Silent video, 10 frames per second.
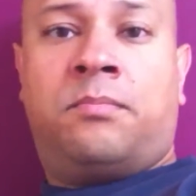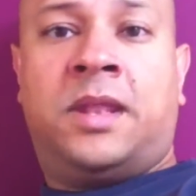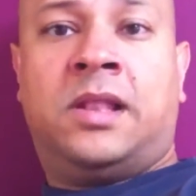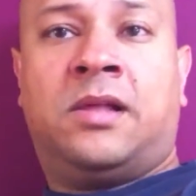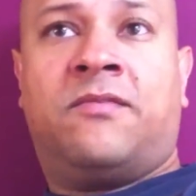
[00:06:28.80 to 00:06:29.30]

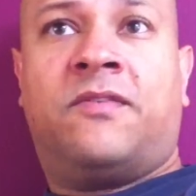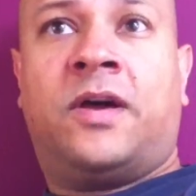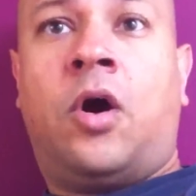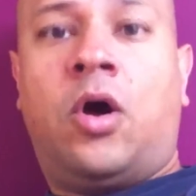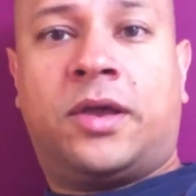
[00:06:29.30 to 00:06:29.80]
middle of
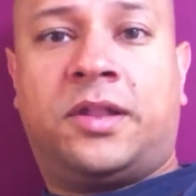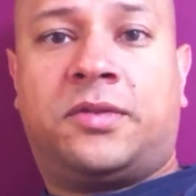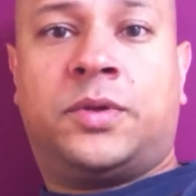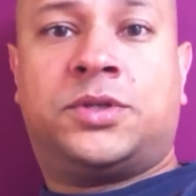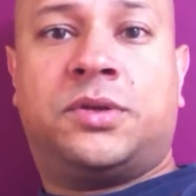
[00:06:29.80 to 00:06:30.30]

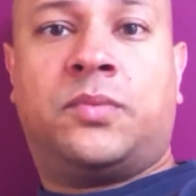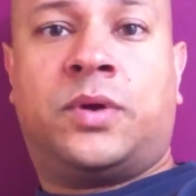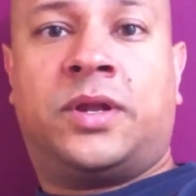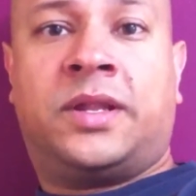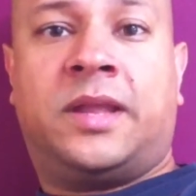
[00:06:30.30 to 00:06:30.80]
August, which we're
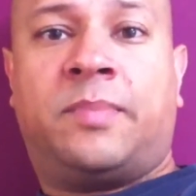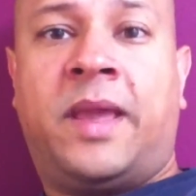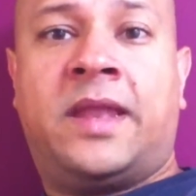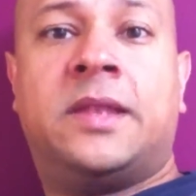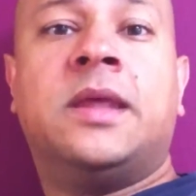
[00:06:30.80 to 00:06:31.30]
going to get
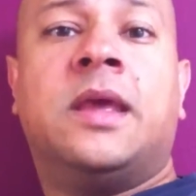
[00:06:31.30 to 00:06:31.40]
paid.